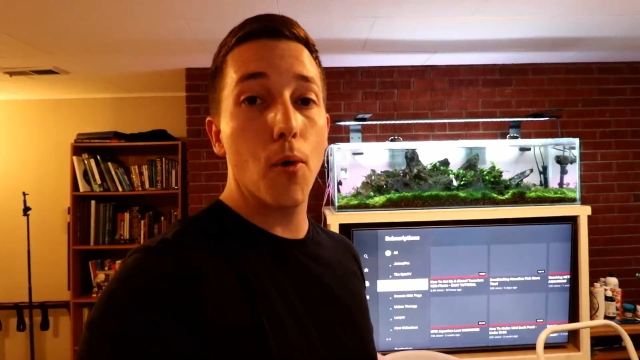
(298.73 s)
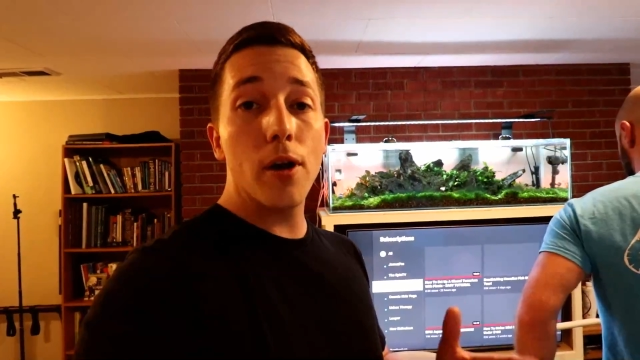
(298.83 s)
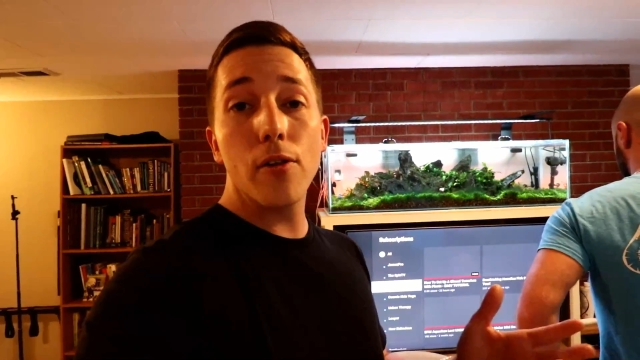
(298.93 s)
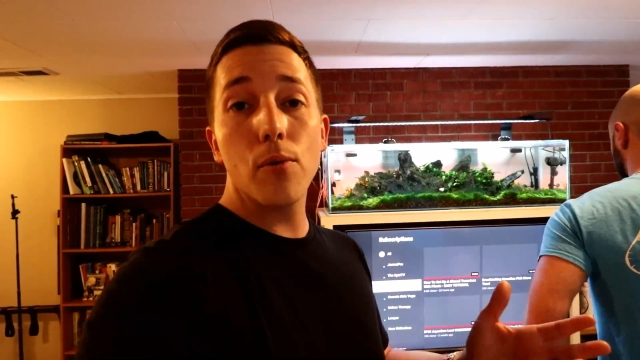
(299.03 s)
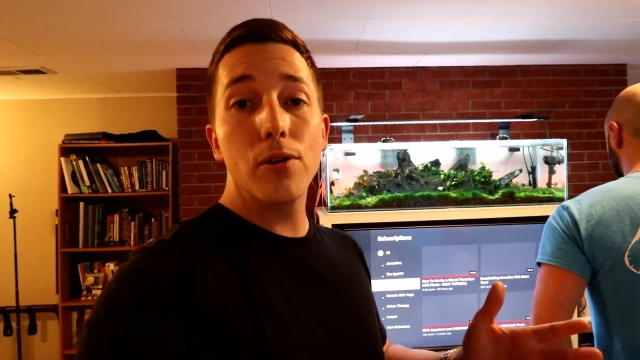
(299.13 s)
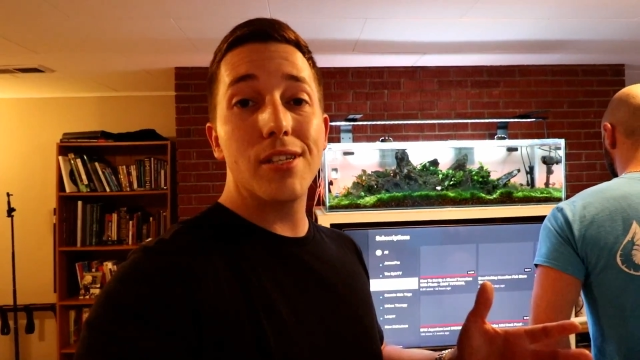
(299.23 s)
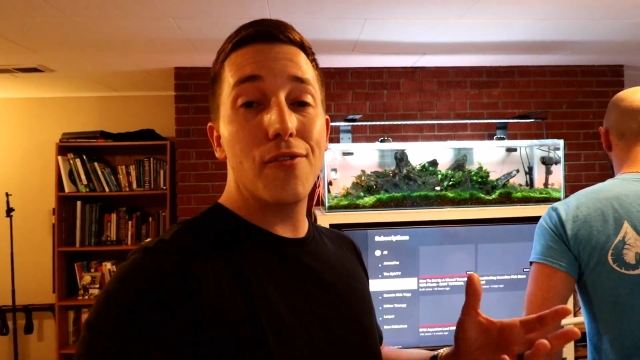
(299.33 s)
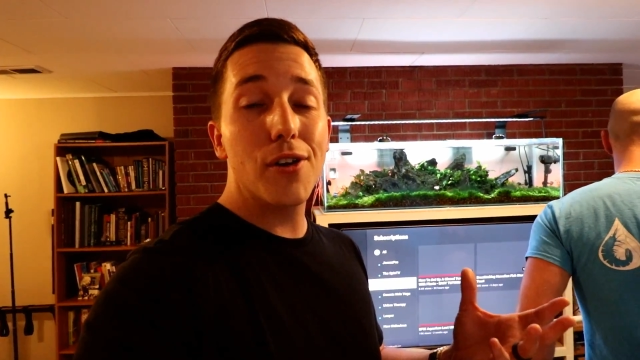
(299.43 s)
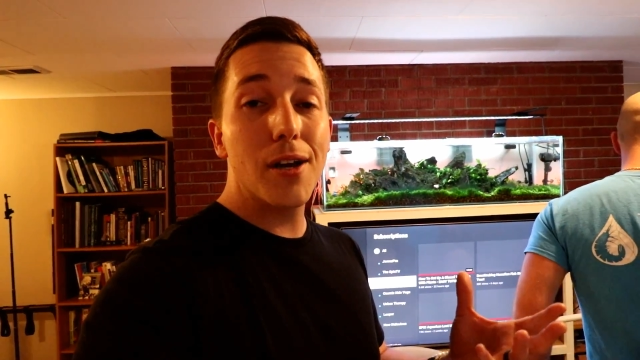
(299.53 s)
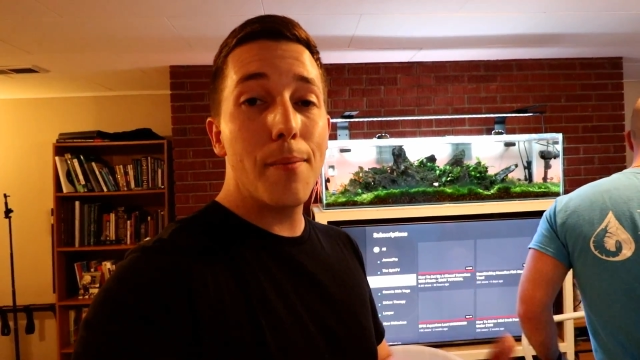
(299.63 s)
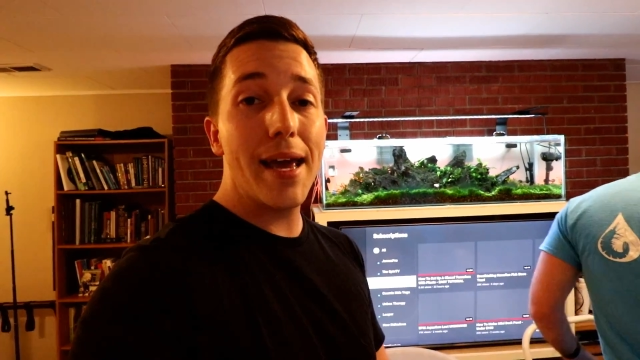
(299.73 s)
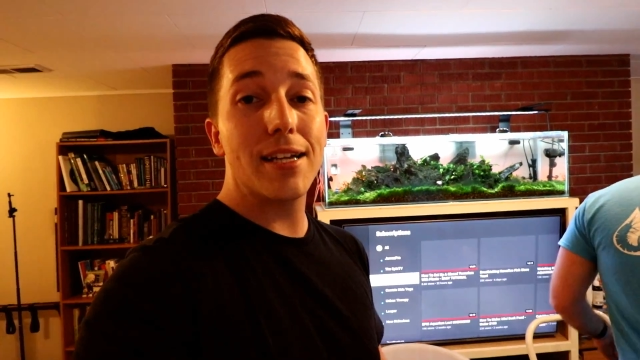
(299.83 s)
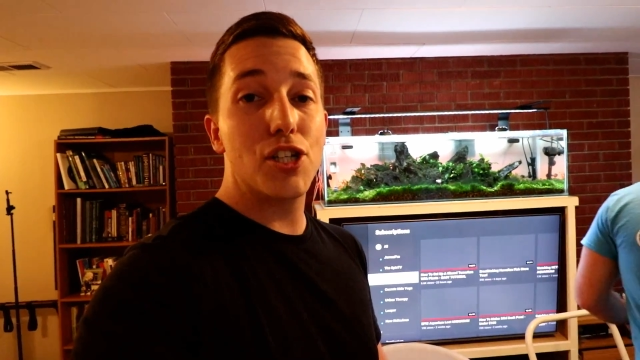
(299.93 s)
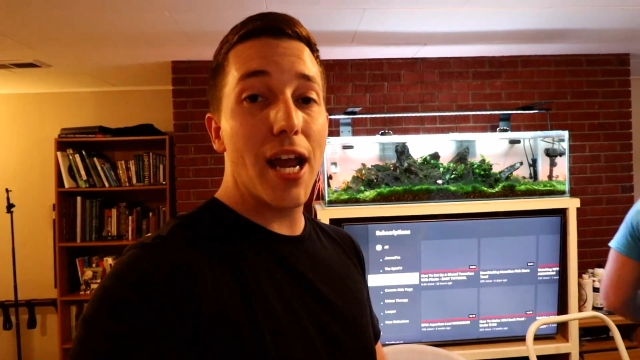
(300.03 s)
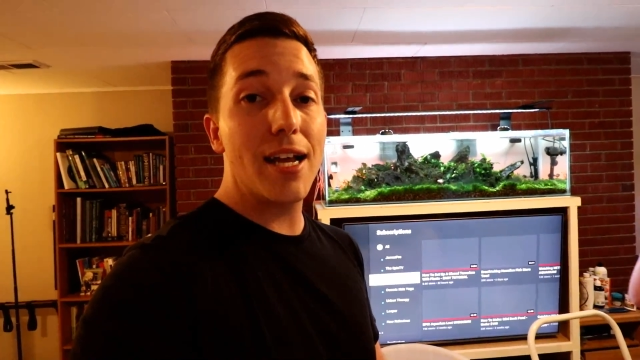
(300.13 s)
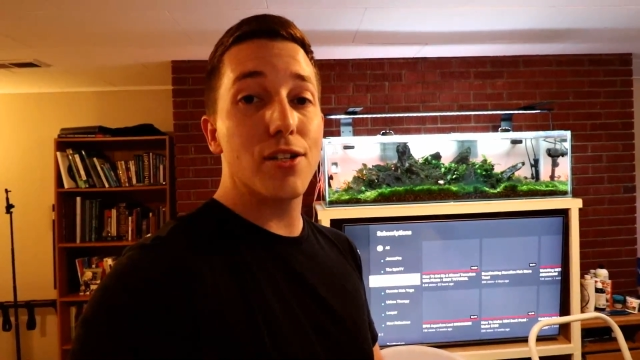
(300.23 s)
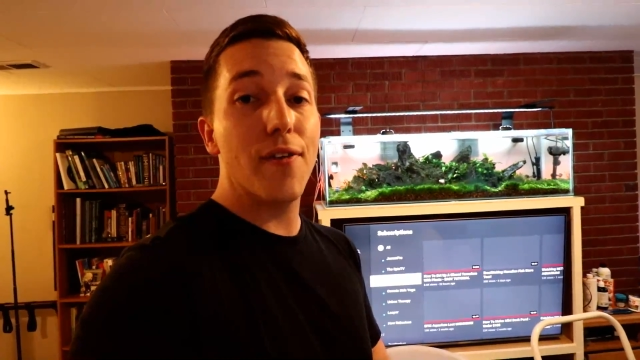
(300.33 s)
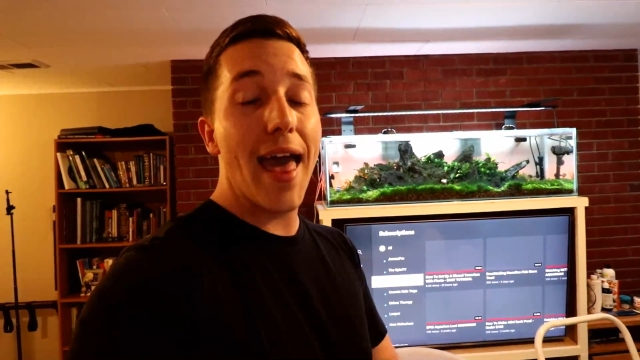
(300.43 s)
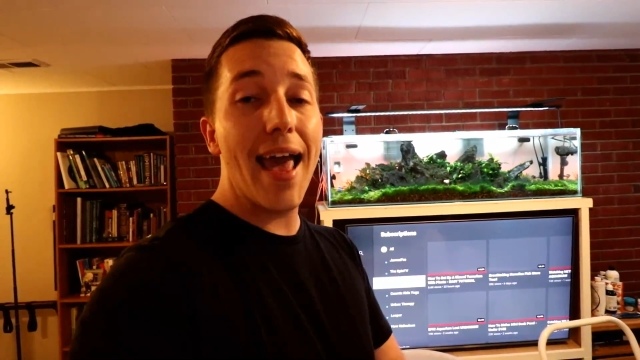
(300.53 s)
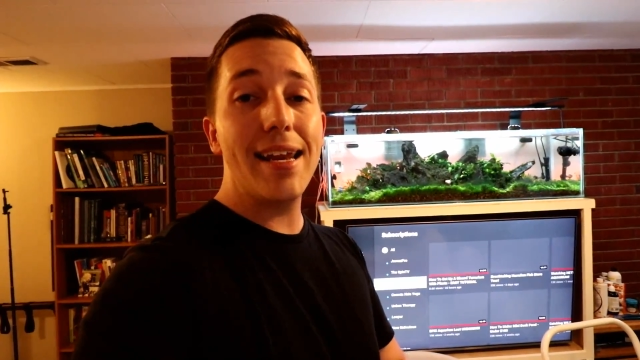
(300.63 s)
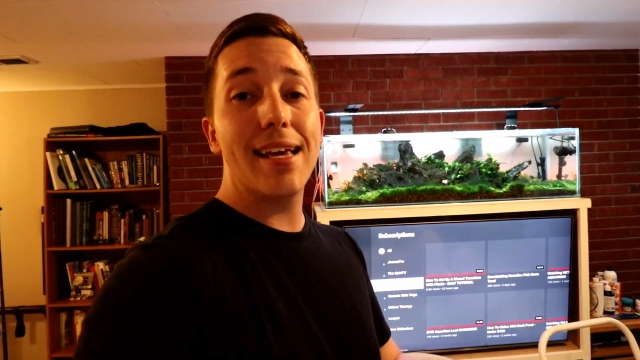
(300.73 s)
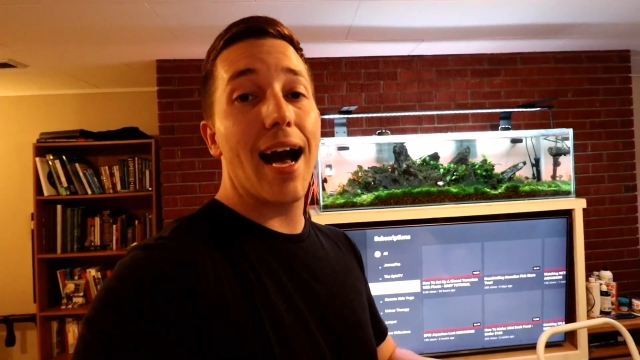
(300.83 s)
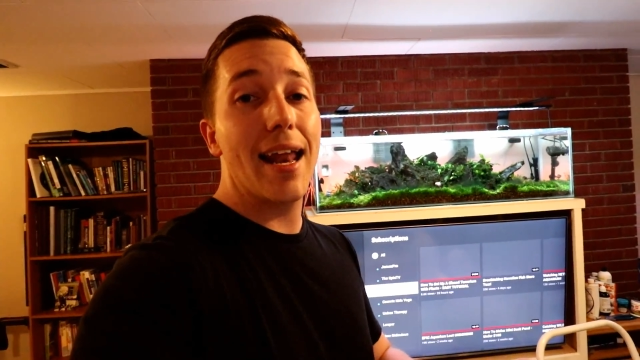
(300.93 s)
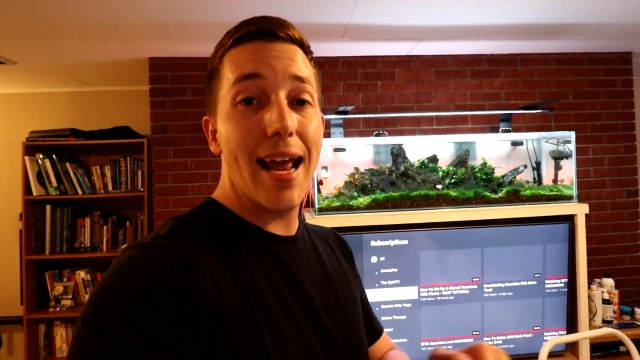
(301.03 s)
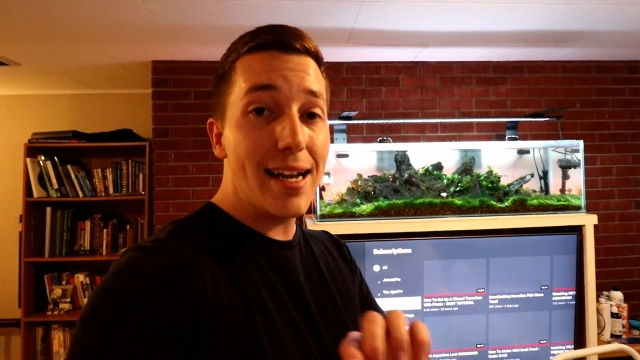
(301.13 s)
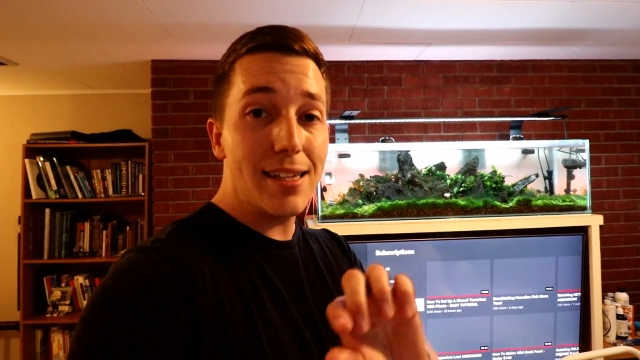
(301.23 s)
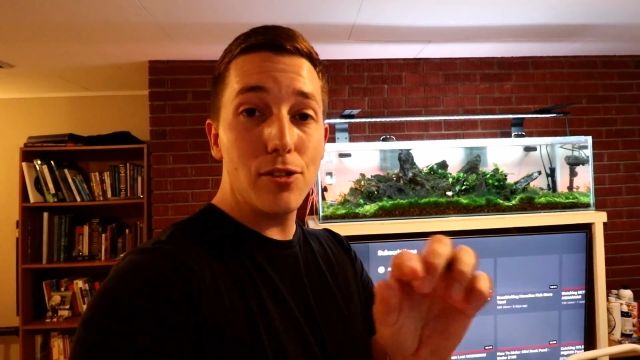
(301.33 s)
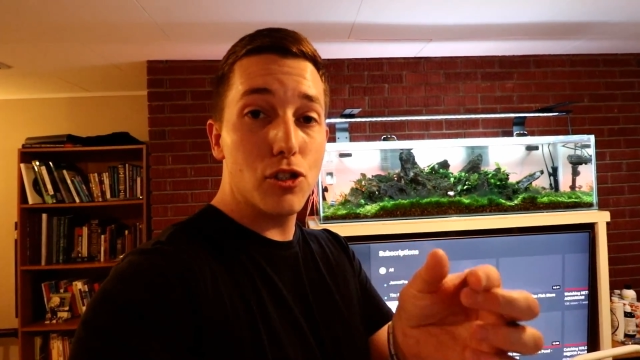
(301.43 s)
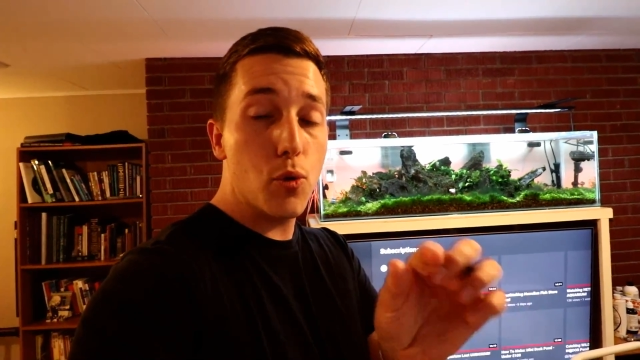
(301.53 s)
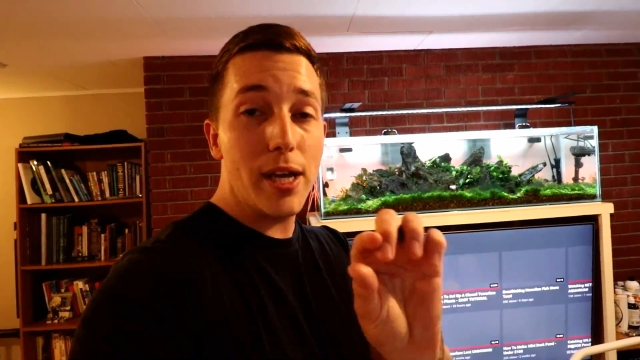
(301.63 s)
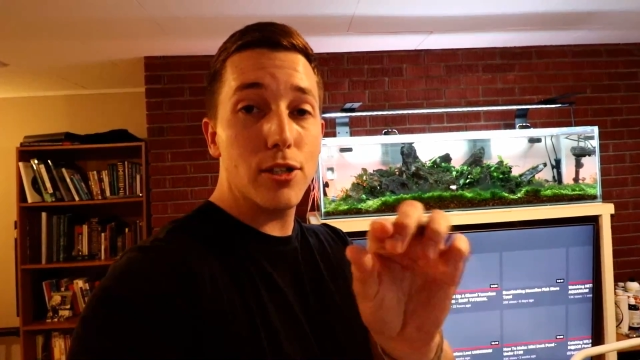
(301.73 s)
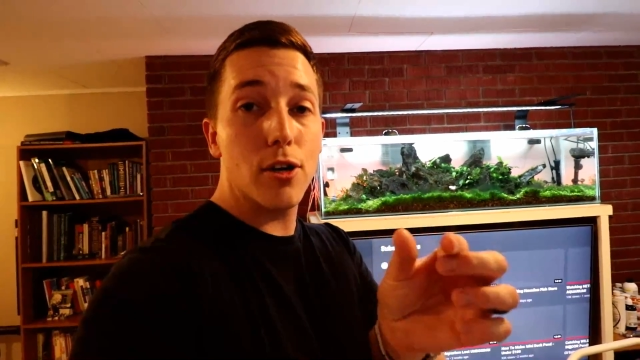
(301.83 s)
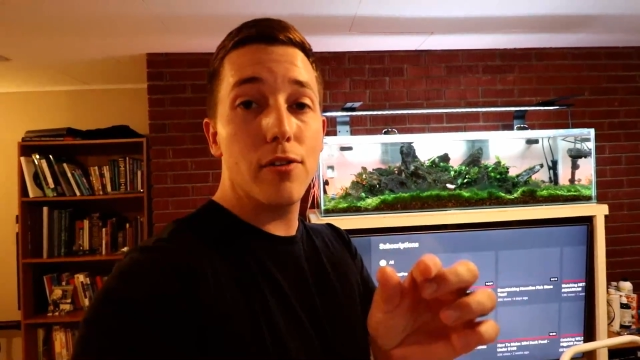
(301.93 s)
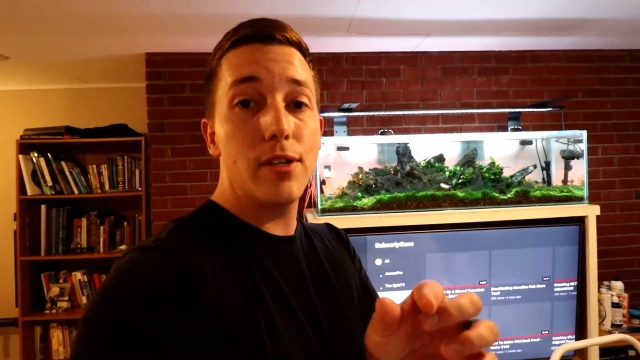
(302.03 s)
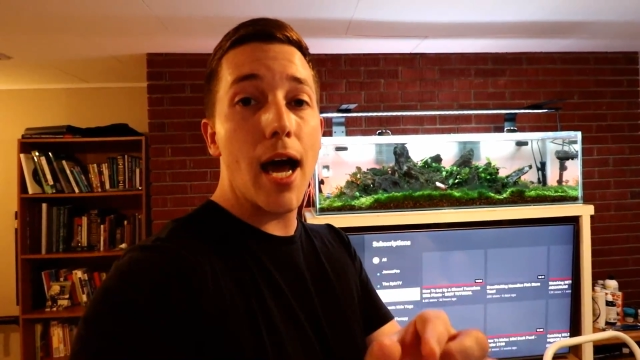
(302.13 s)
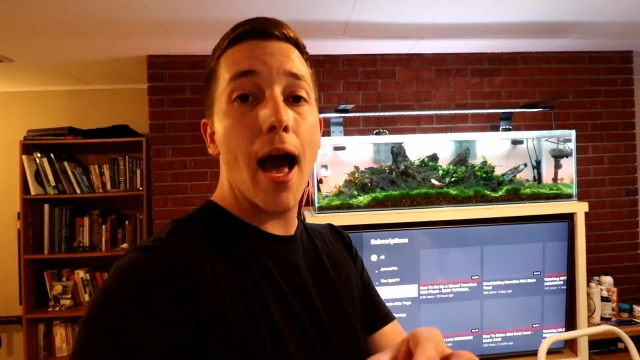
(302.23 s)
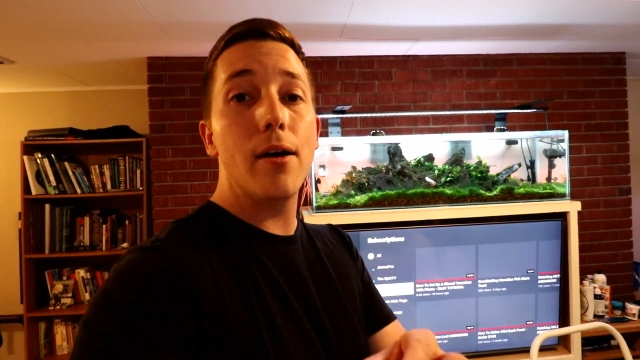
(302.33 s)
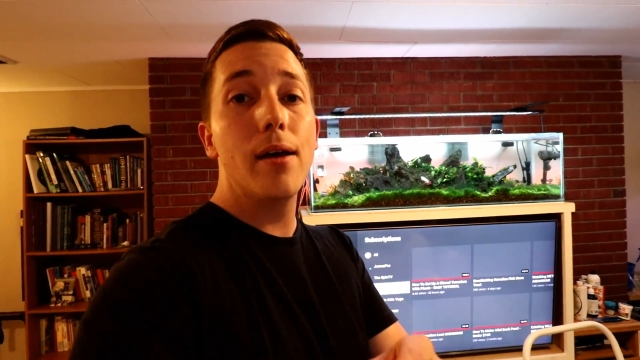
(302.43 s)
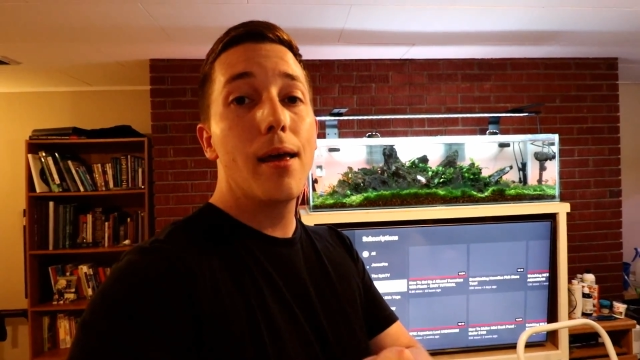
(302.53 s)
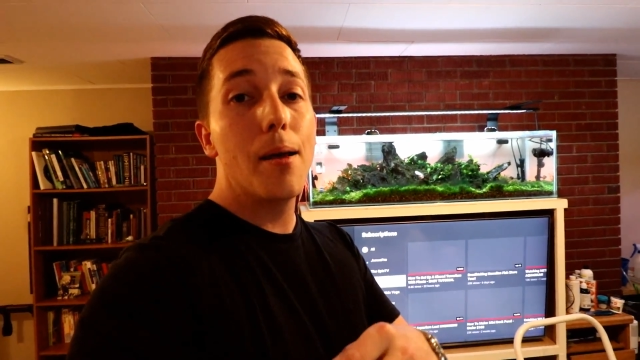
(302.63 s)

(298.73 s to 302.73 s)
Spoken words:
Or in other words, if you're going to make a change of any kind, any little tweak turn of a dial,